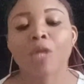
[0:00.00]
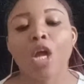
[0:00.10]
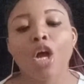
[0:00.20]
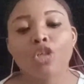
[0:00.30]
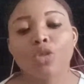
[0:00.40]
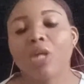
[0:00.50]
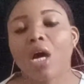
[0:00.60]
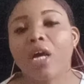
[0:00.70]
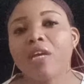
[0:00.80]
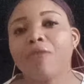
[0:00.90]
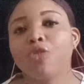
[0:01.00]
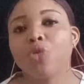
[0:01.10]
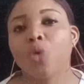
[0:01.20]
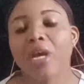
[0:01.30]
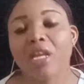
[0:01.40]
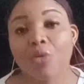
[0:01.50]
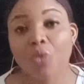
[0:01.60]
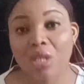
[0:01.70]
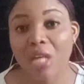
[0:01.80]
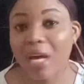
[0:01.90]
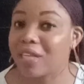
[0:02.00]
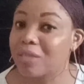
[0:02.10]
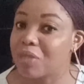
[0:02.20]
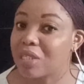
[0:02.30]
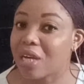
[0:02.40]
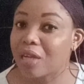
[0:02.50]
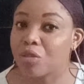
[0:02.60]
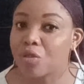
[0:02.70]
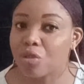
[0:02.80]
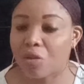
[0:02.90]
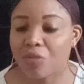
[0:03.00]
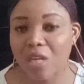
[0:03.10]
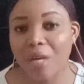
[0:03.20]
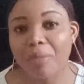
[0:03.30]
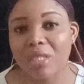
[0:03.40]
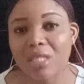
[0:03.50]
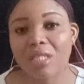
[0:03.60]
So now, if you know anyone that has been diagnosed of diabetes